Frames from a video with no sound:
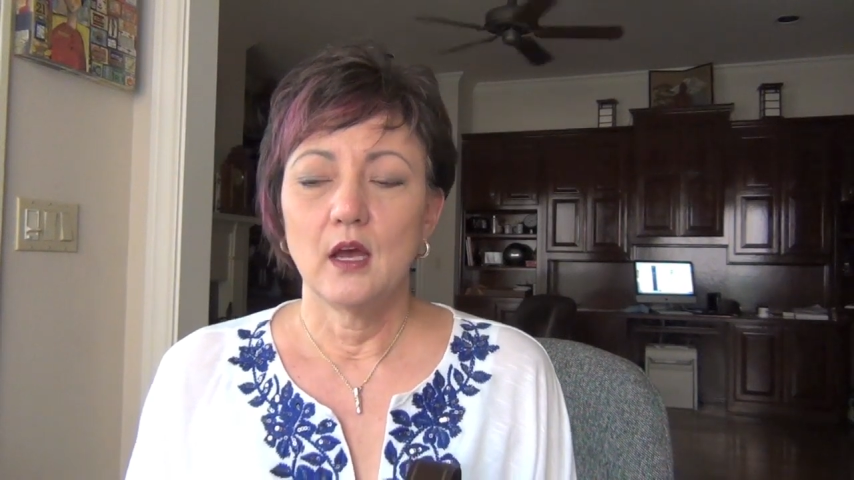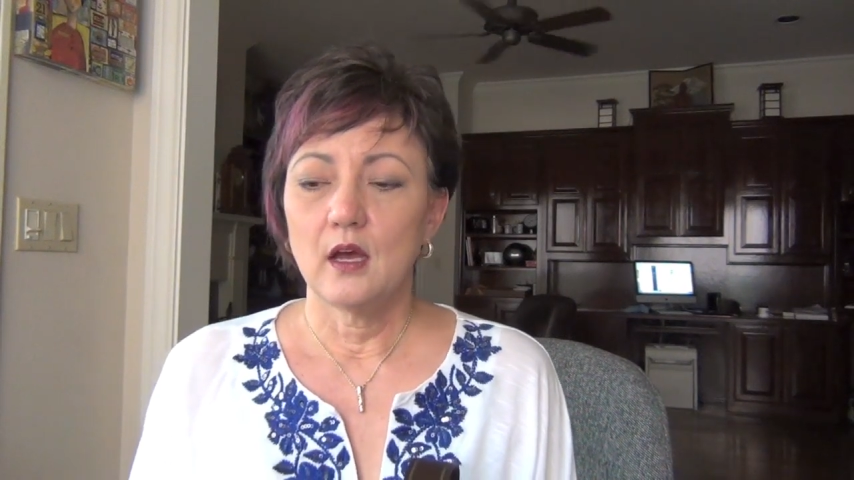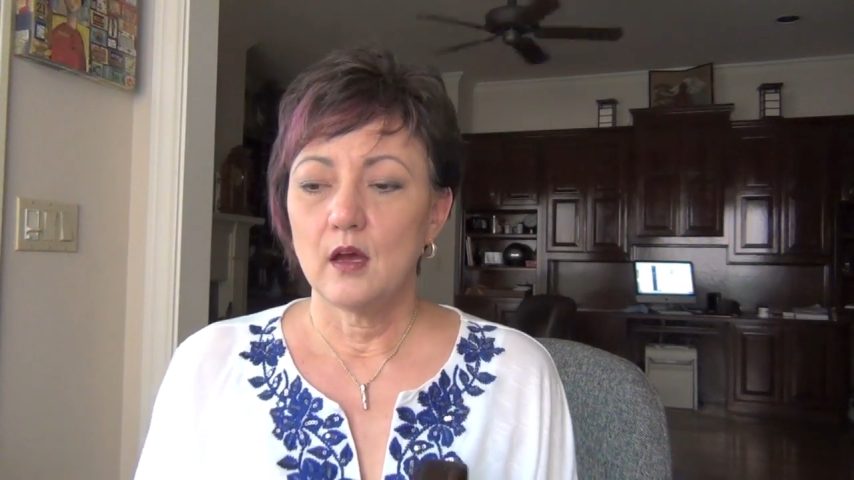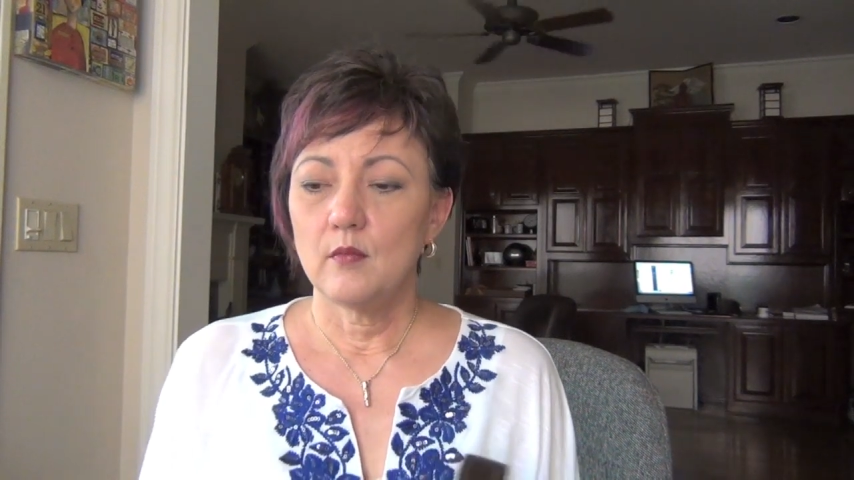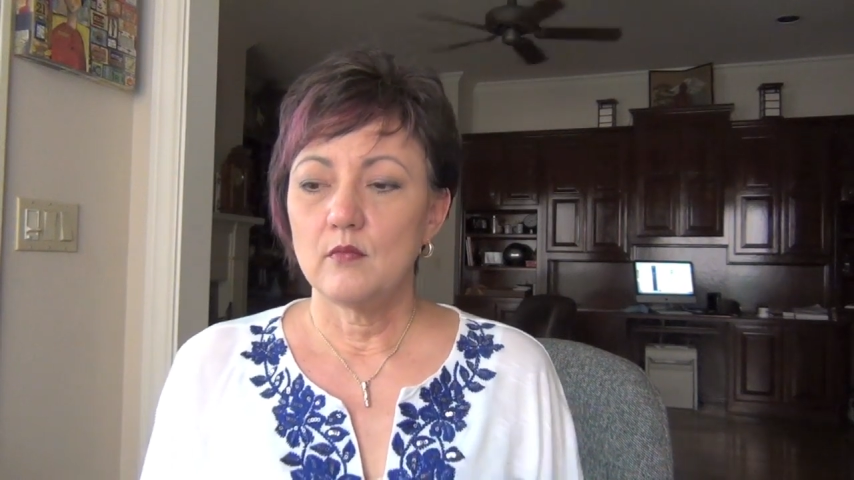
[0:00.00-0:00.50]

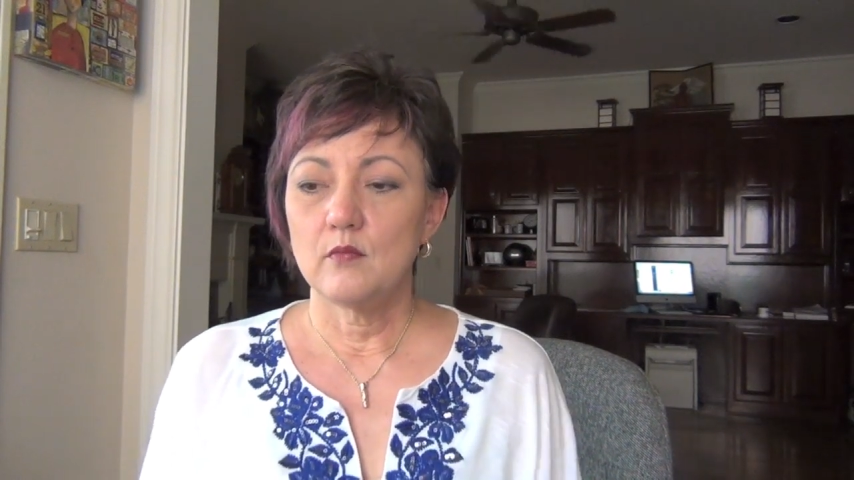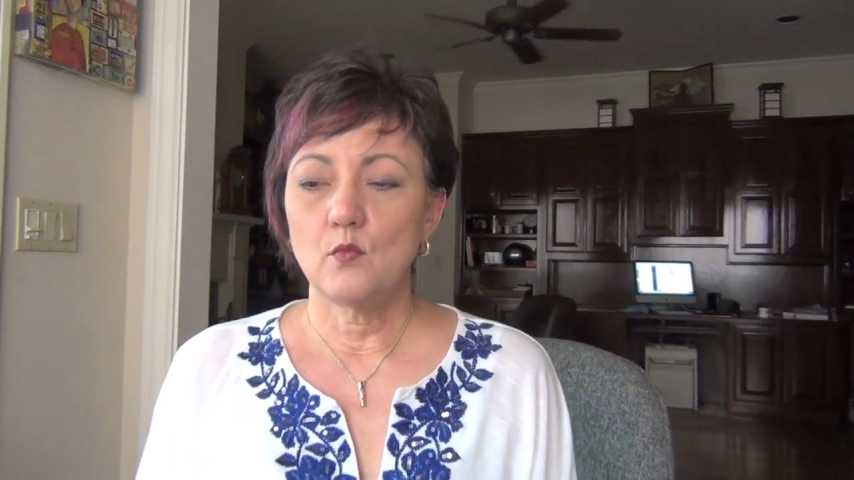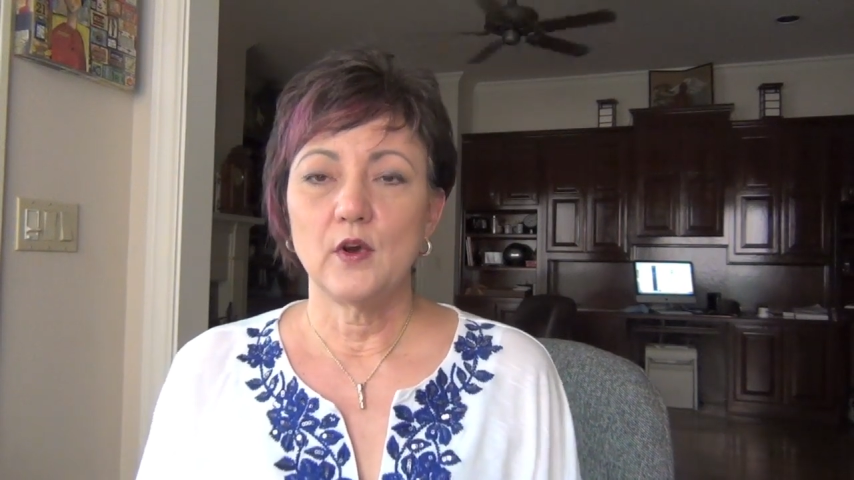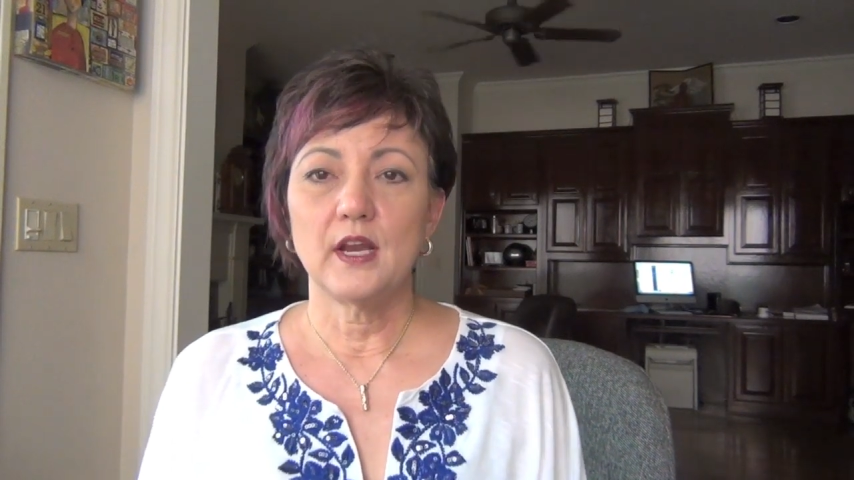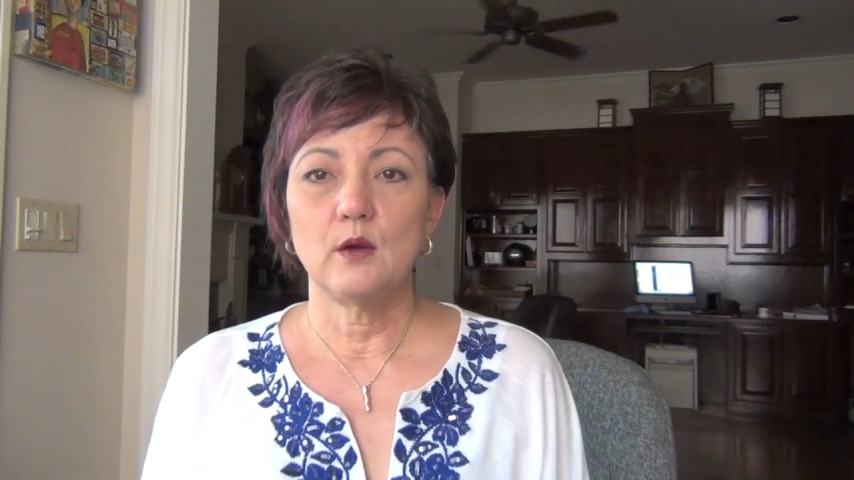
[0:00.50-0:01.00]

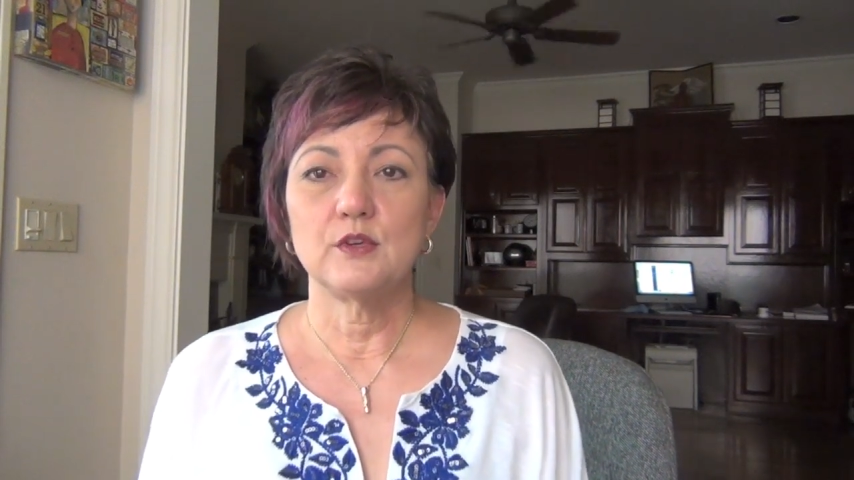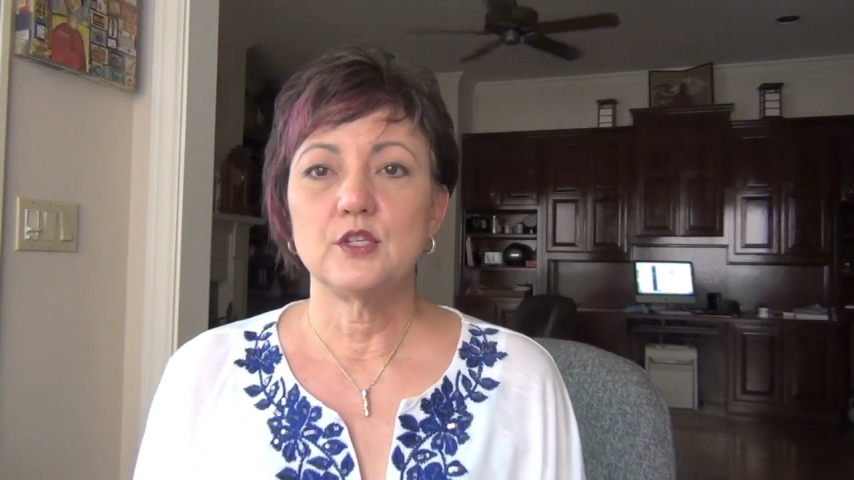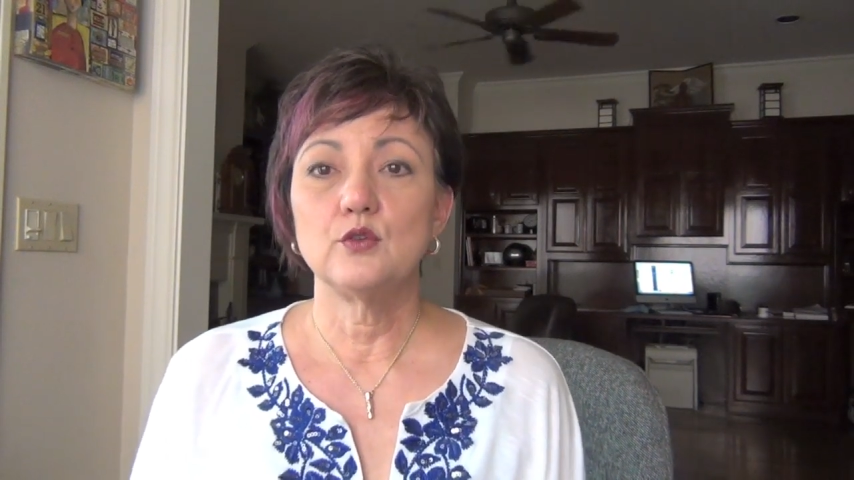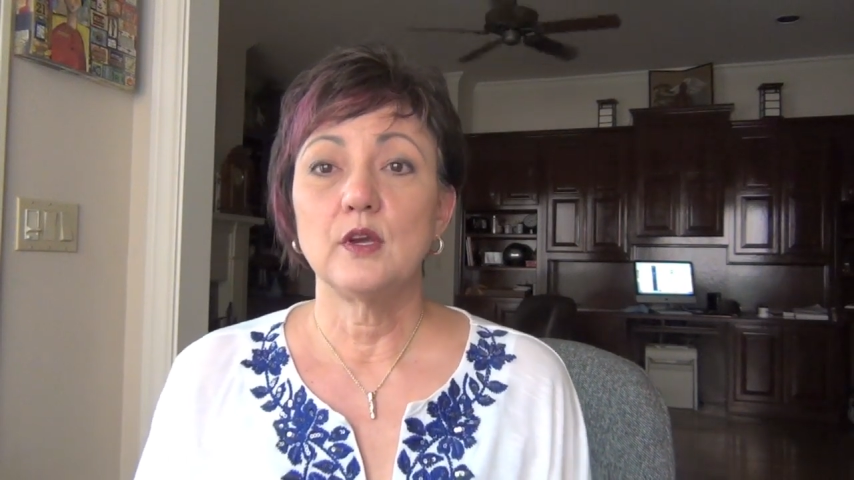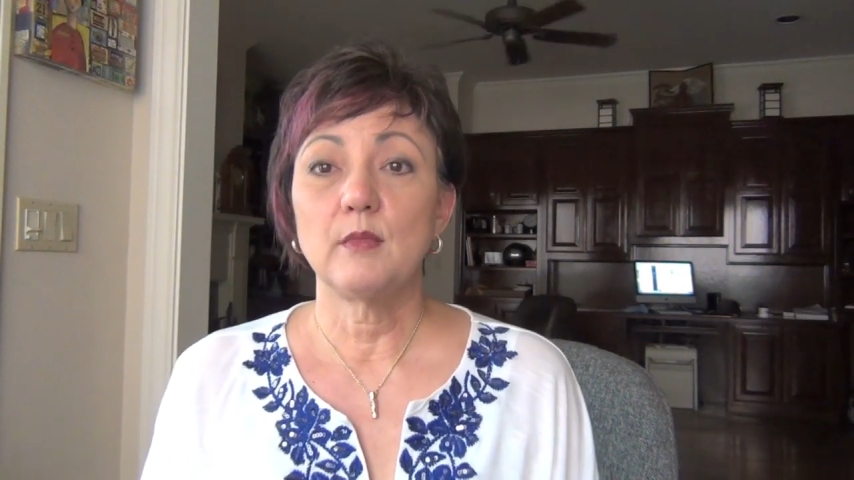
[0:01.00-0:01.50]
When I was
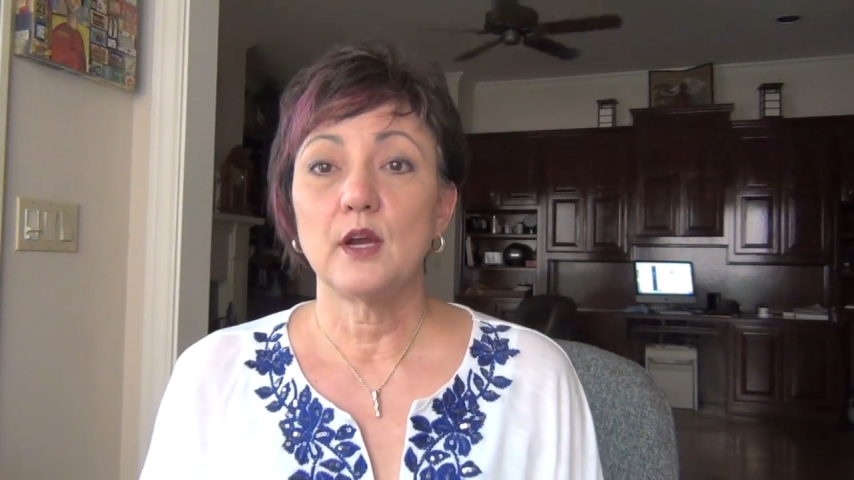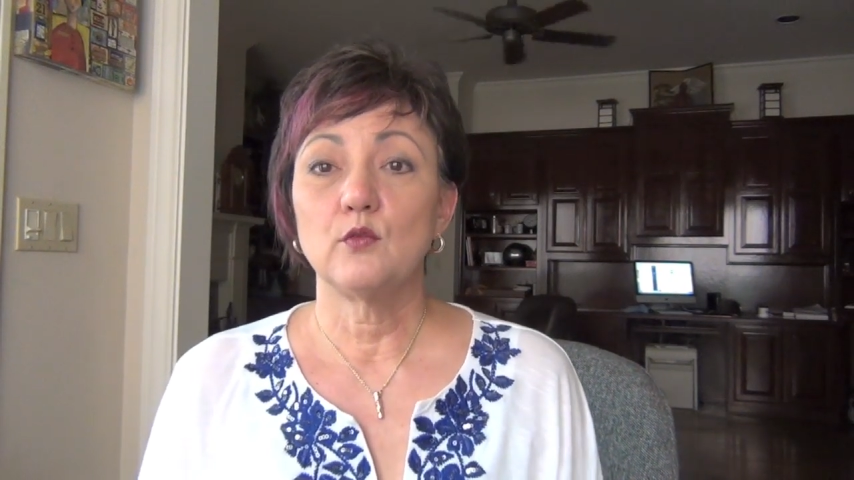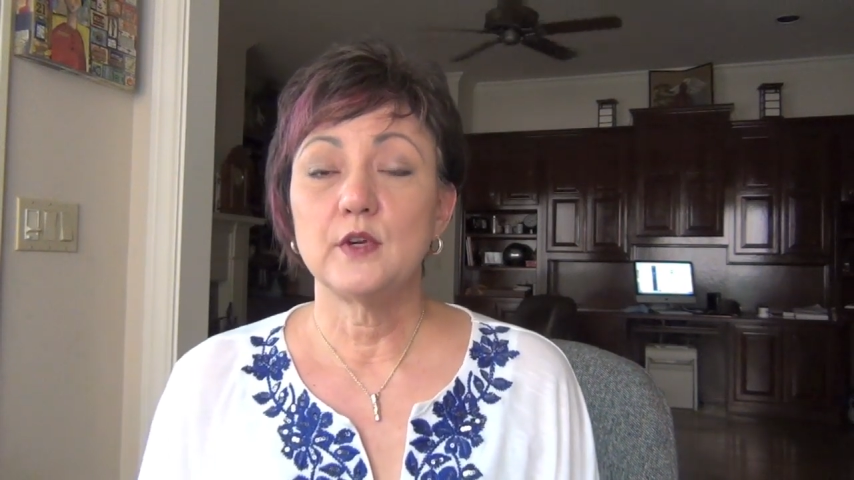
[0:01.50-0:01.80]
doing my